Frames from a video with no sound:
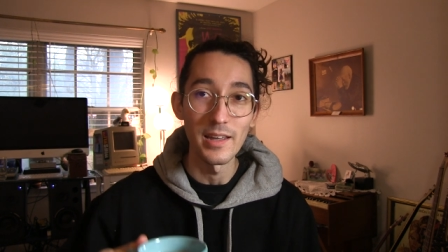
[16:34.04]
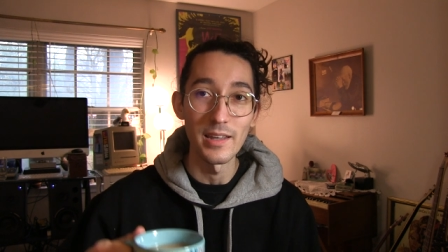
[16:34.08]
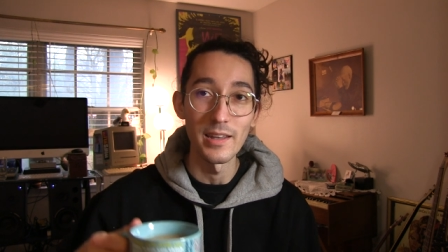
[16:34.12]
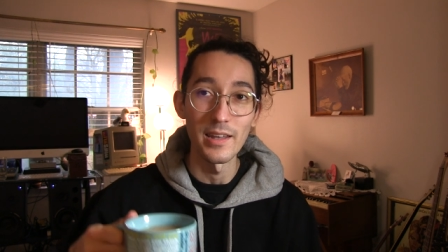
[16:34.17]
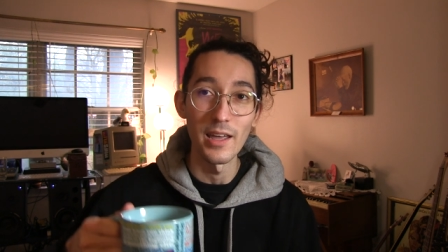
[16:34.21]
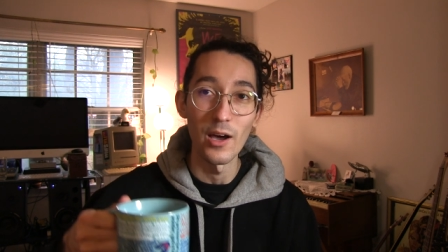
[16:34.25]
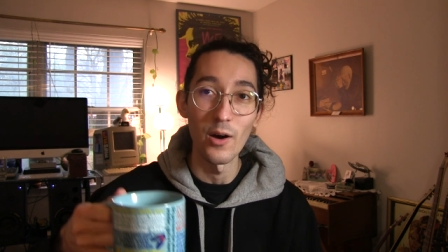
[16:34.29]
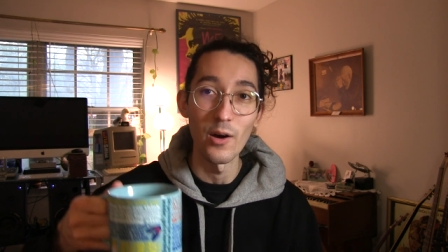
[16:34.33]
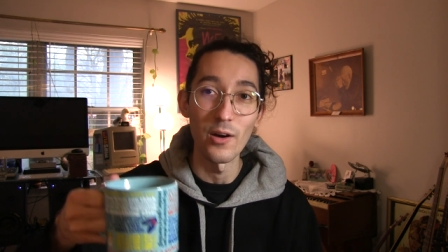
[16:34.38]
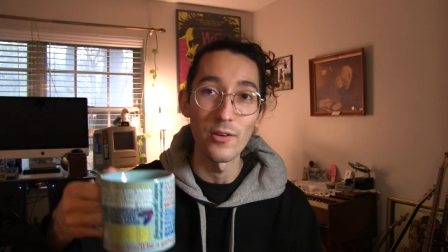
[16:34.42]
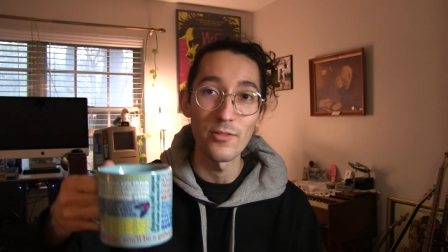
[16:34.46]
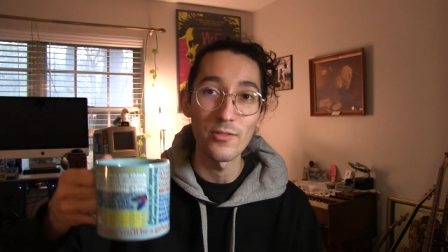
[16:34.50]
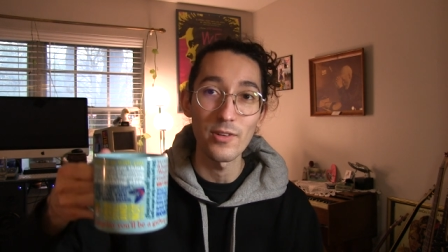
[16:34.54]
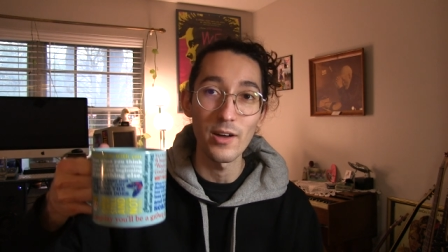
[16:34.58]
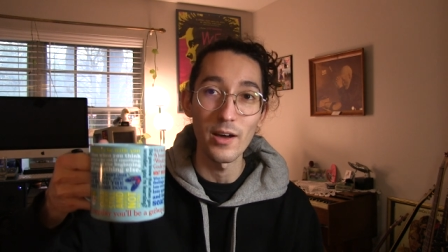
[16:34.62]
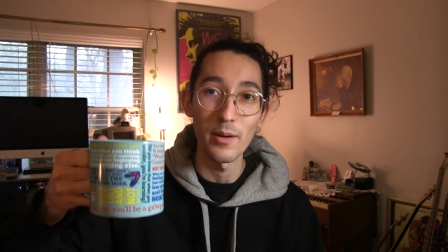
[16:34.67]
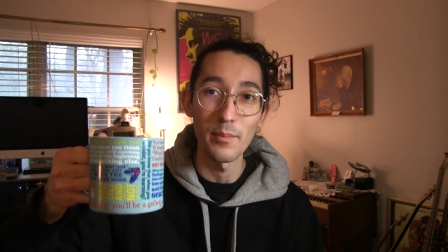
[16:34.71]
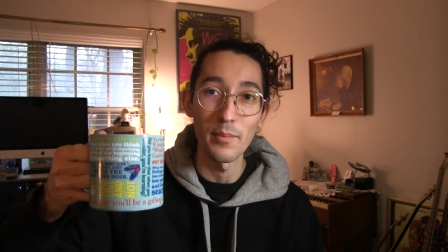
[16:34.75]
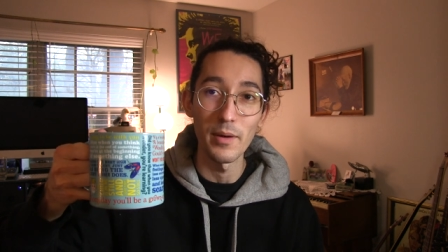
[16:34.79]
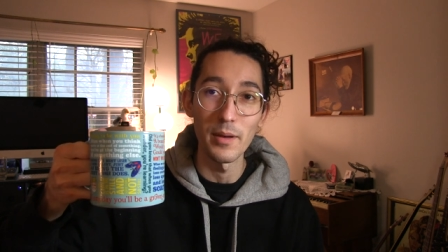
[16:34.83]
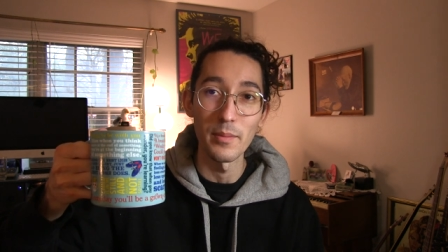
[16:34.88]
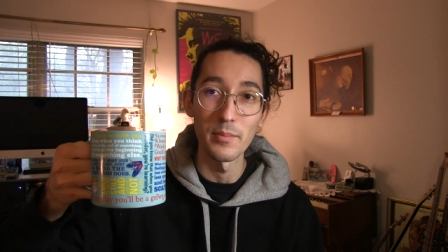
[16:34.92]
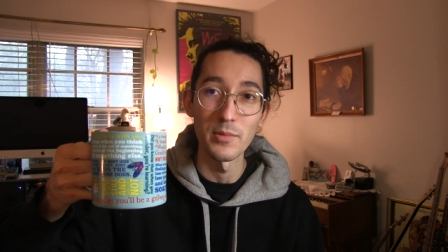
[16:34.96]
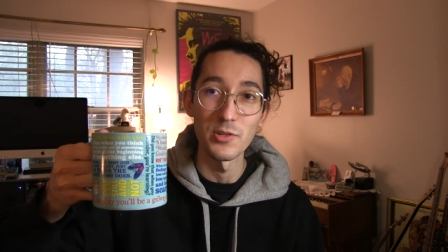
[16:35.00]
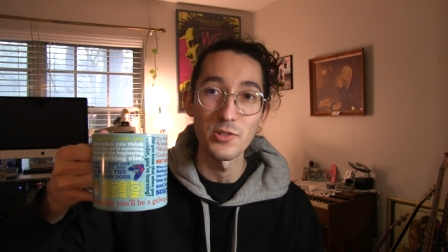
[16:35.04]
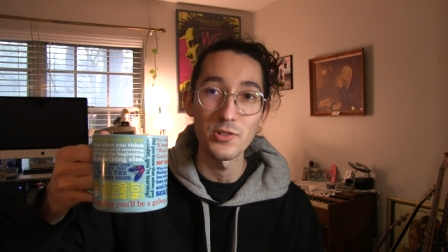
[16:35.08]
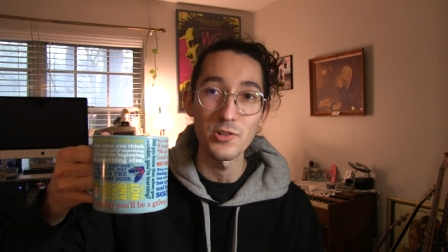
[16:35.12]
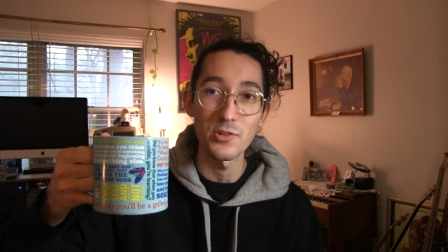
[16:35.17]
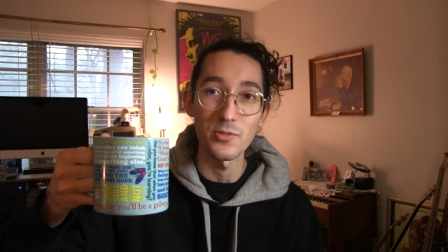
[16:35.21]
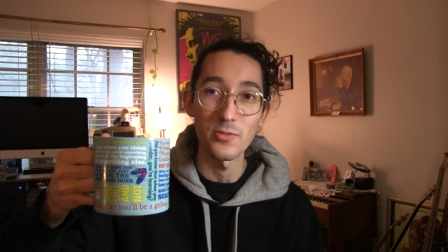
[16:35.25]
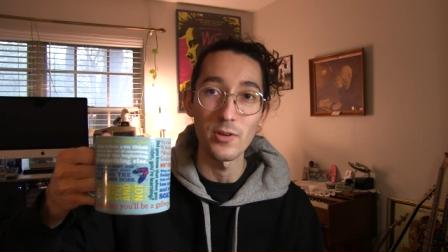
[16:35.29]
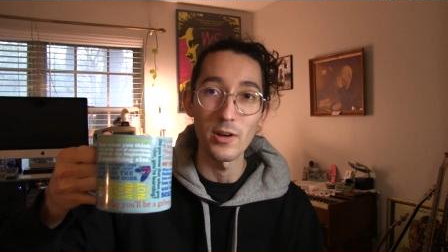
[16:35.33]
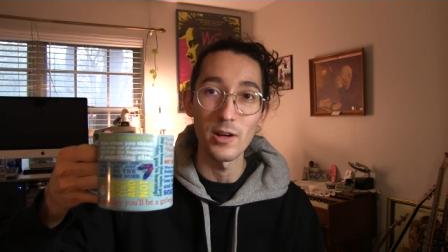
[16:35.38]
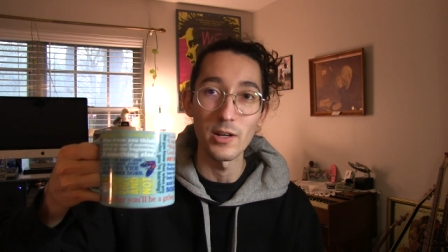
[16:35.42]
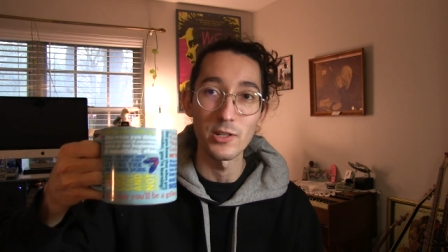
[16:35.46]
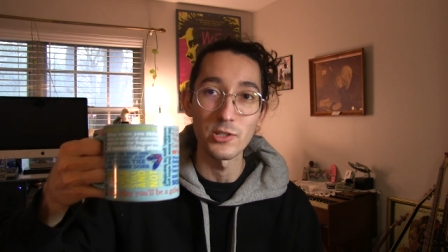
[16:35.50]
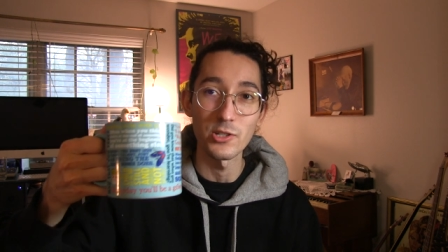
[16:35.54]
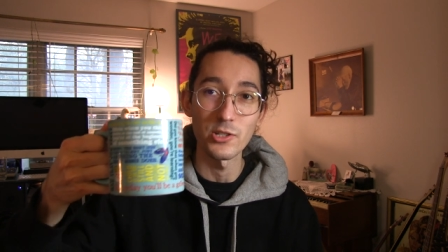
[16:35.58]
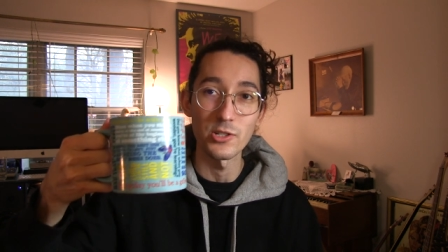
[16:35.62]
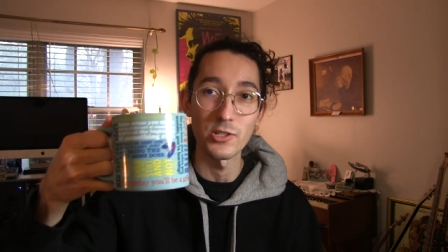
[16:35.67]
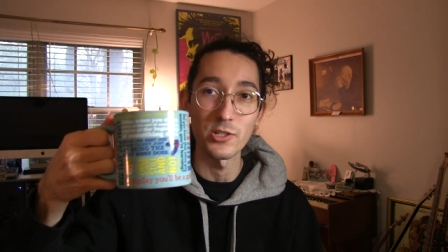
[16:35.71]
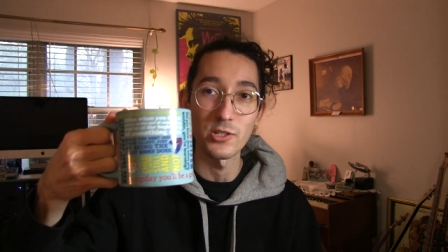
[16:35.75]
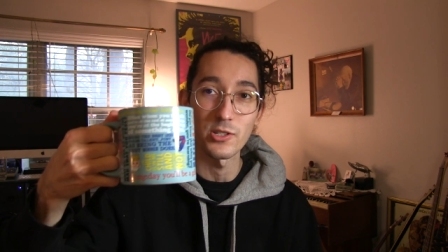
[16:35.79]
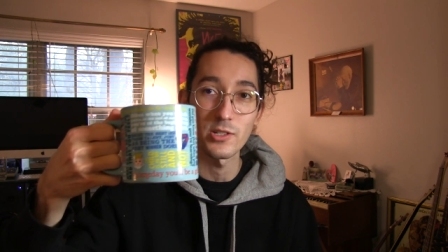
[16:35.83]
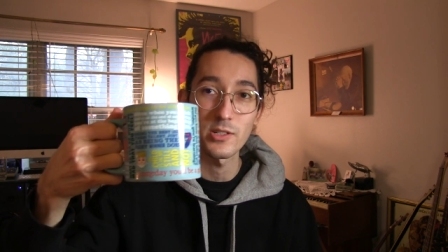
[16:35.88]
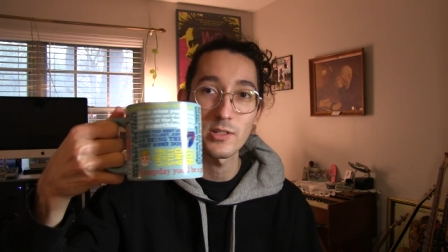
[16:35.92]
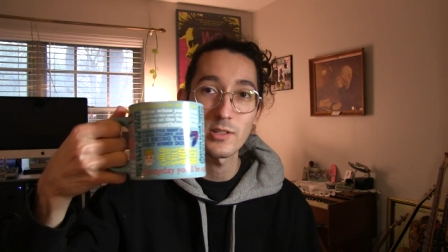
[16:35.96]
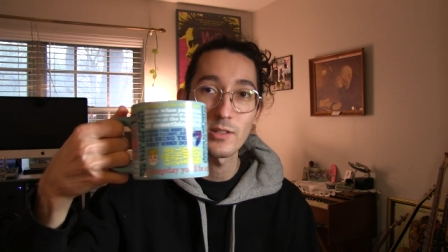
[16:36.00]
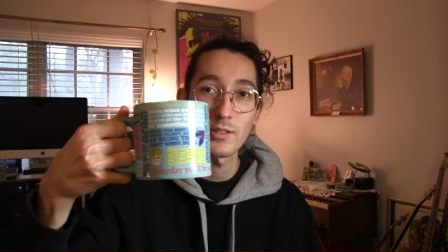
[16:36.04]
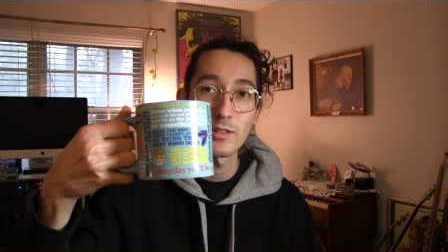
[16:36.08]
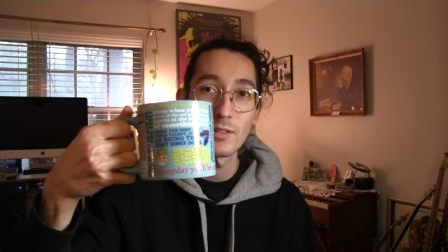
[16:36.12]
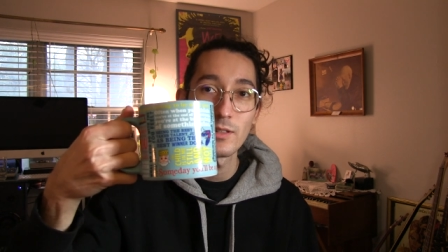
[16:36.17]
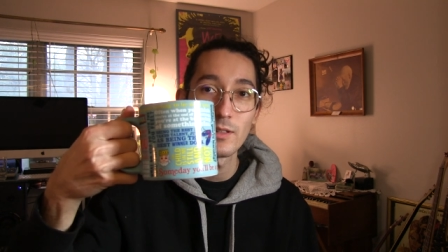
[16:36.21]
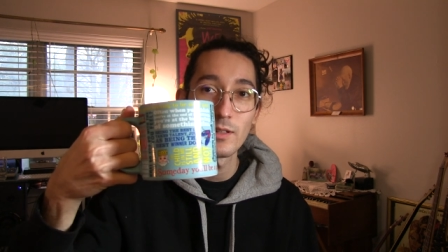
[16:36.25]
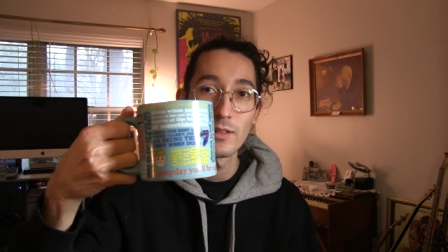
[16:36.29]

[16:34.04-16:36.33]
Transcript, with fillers: And now I've got my Mr. Rogers